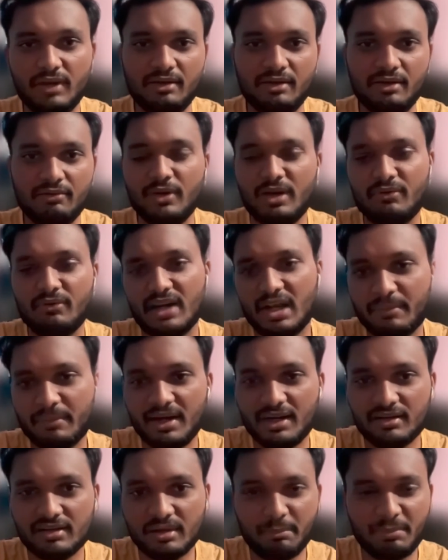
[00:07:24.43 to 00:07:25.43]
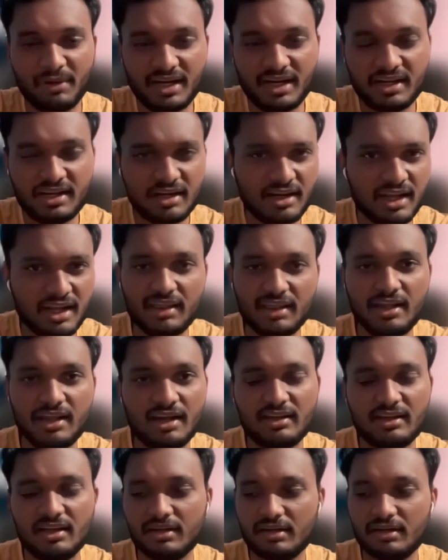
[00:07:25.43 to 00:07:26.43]
where one fragment updates the data
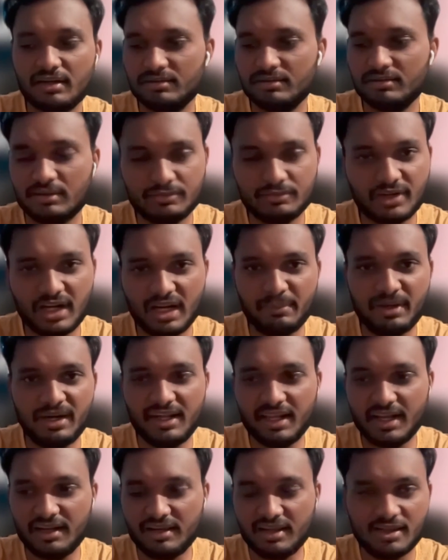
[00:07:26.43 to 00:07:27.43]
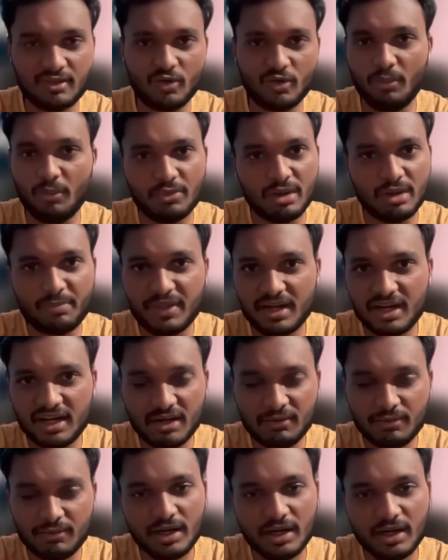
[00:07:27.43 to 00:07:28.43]
and the other fragment can just observe
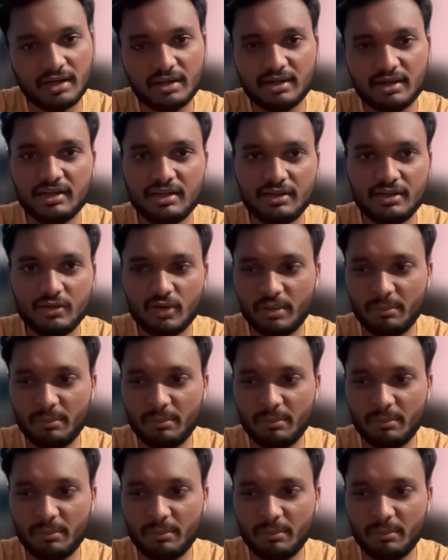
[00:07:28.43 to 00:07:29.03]
the data flow and,